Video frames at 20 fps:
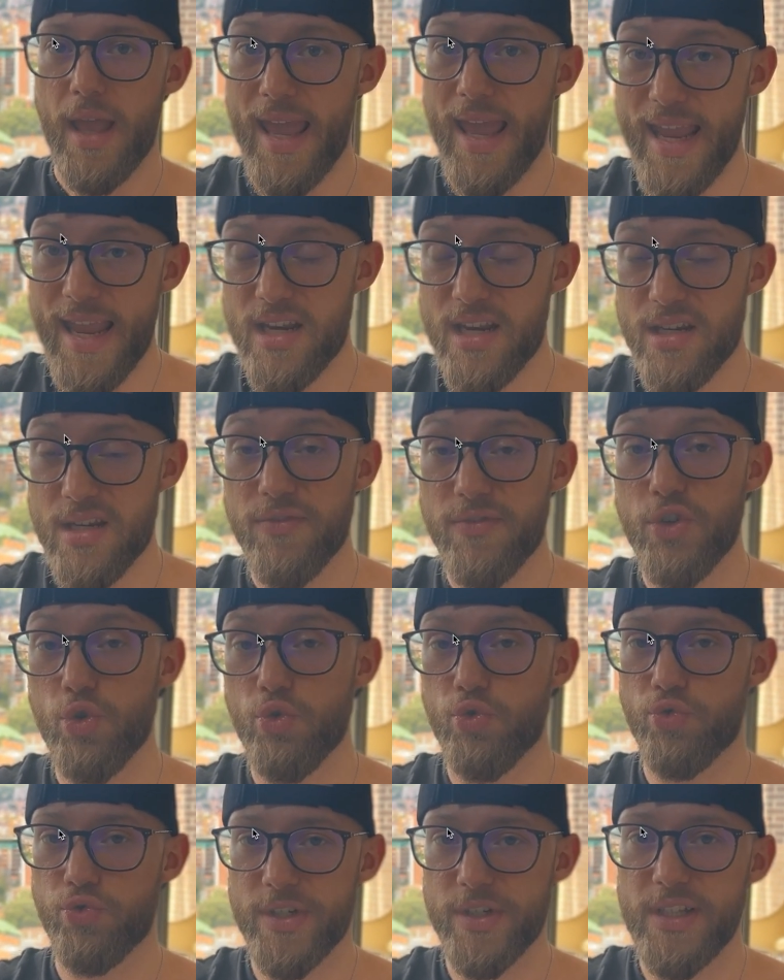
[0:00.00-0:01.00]
And if you
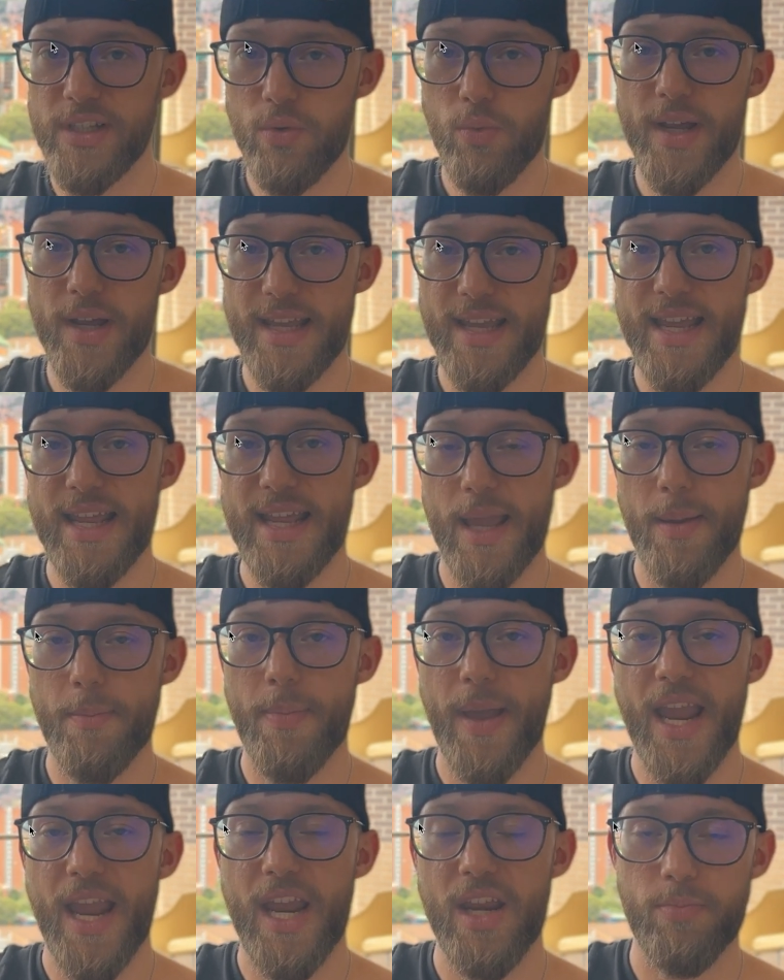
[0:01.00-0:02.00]
really want to hit a
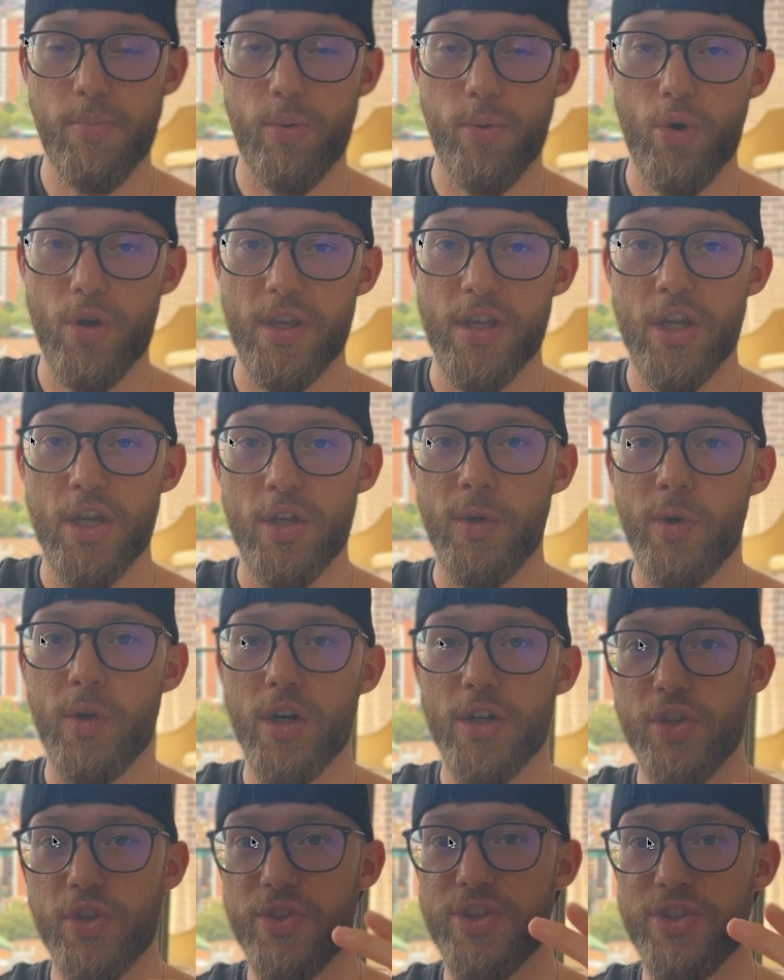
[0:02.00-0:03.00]
pain point, you can
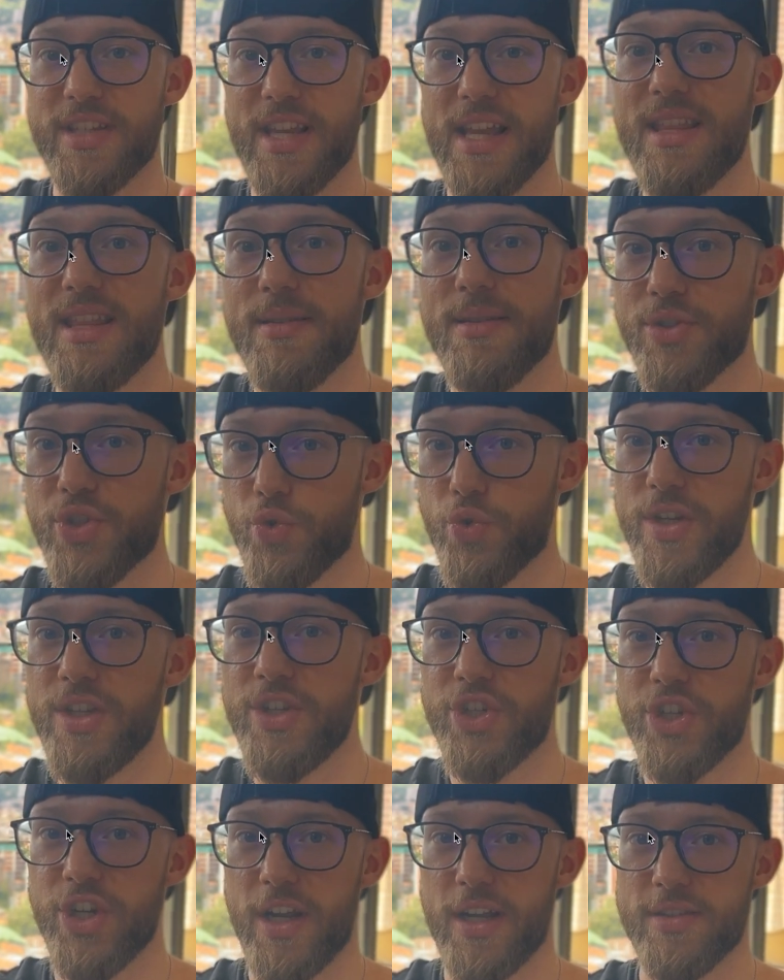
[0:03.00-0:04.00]
also send them
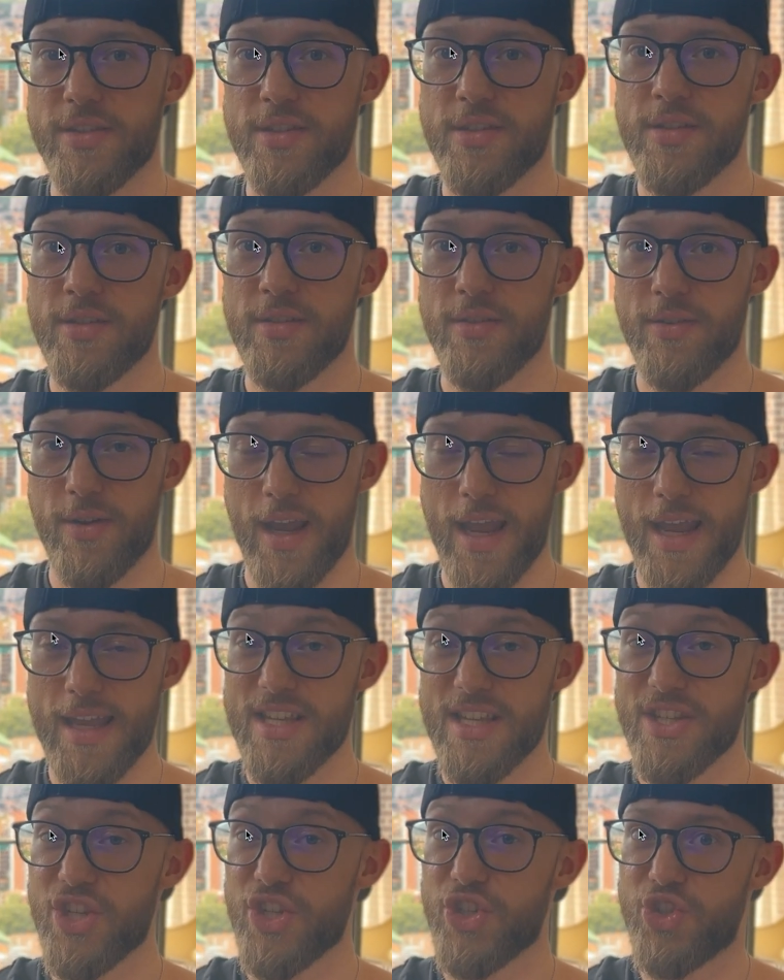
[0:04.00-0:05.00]
screenshots, okay?
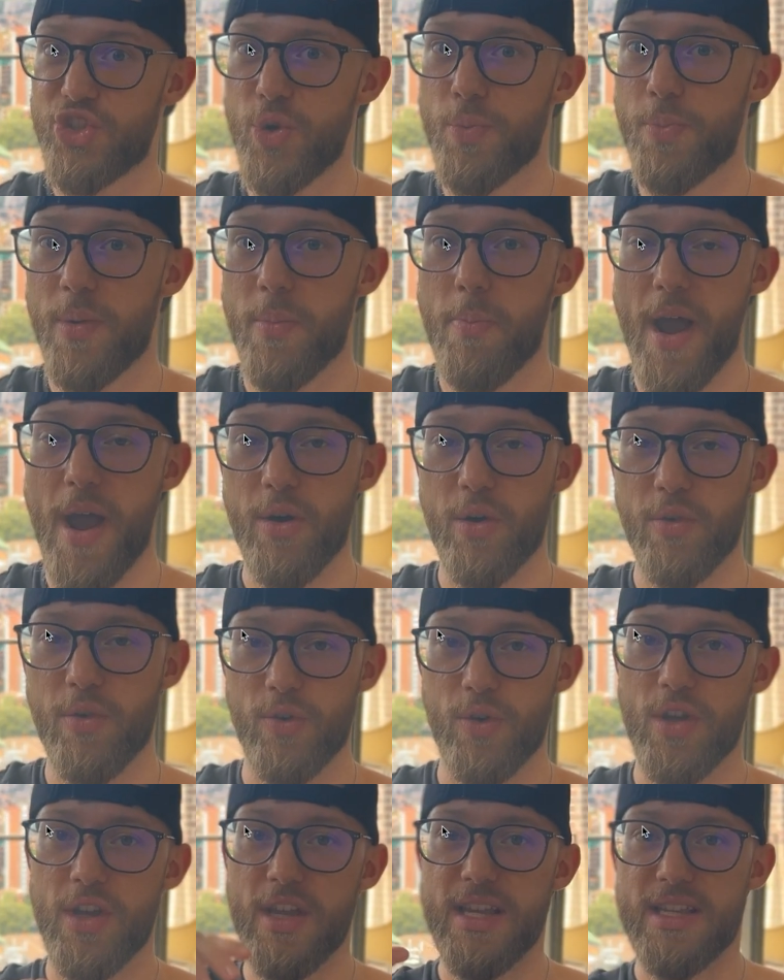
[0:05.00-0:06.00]
And this is super
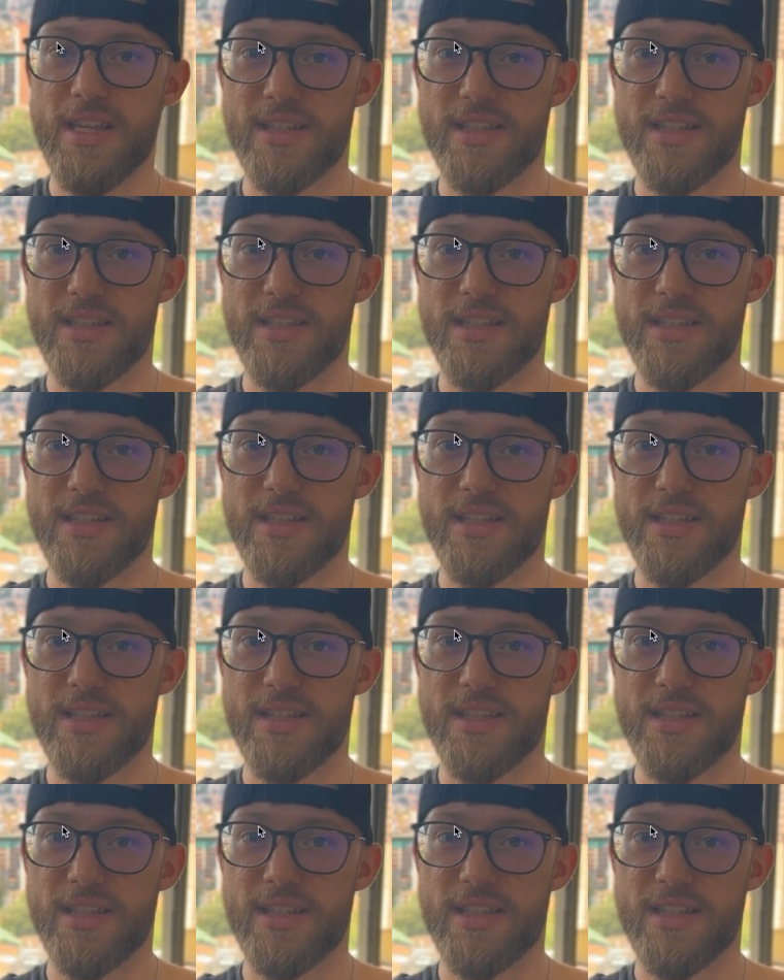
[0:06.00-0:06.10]
powerful.